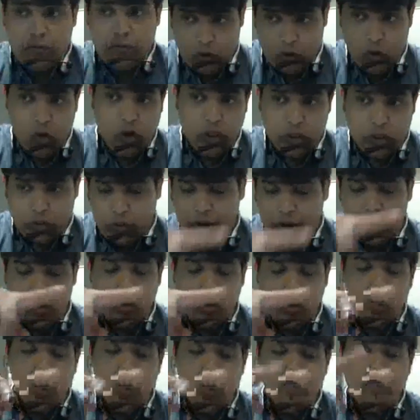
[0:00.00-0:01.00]
whole square
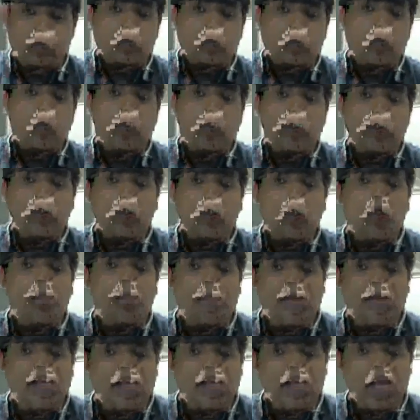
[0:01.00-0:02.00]
root of
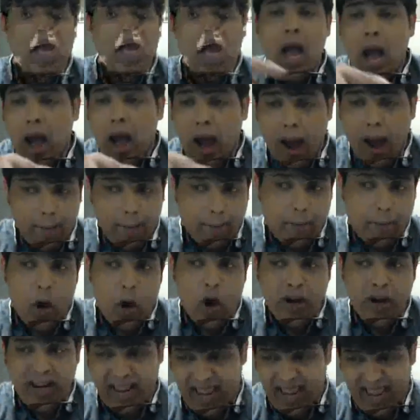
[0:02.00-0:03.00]
2UP
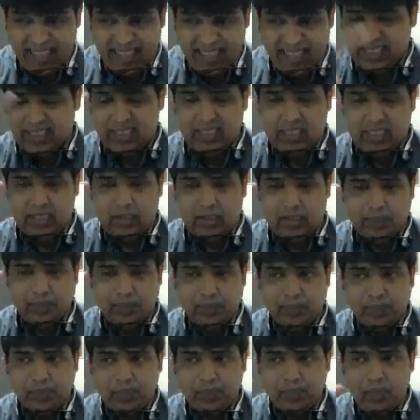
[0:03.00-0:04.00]
upon S.
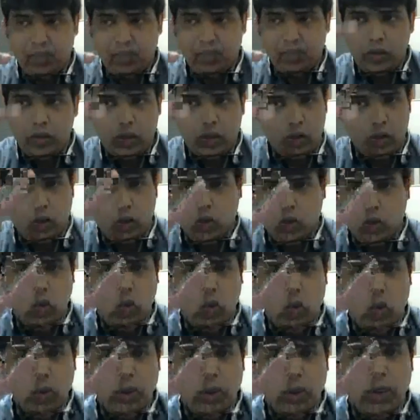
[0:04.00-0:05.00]

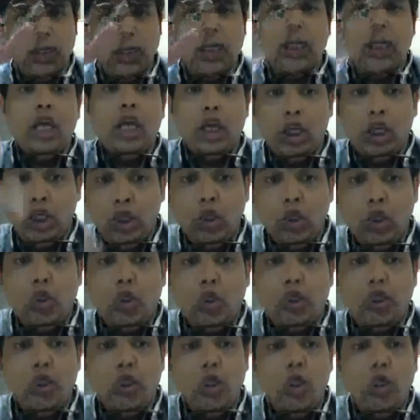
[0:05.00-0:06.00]
2 U
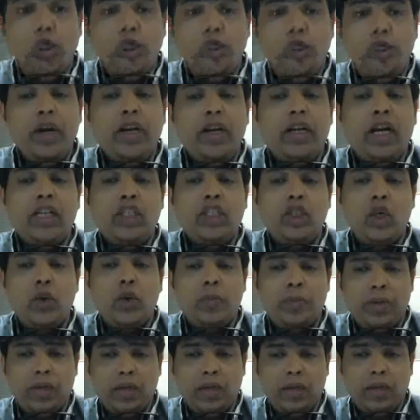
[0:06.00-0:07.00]
unit
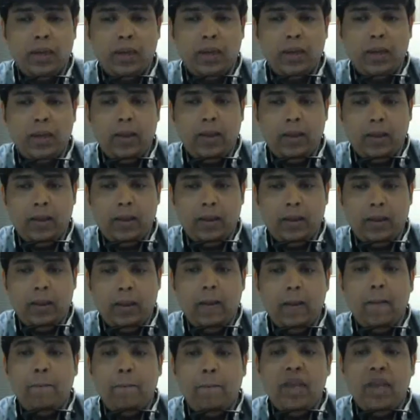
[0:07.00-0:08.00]
consumed.
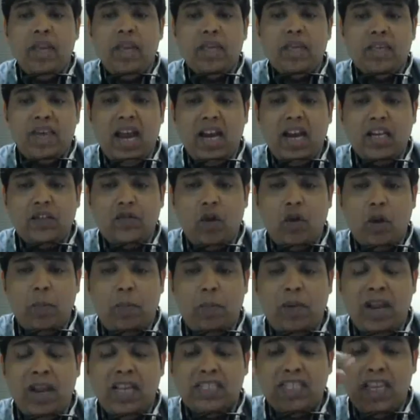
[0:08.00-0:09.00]
P stands for
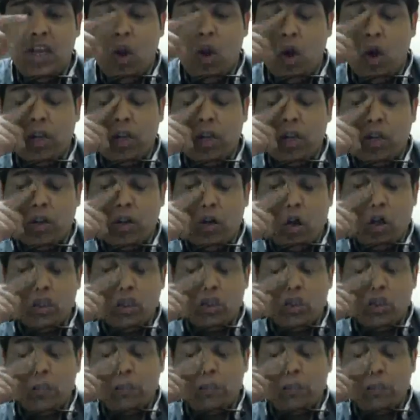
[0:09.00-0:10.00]
placing order,
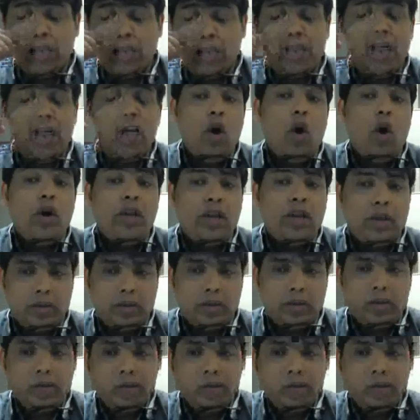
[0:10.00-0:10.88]
cost of placing order.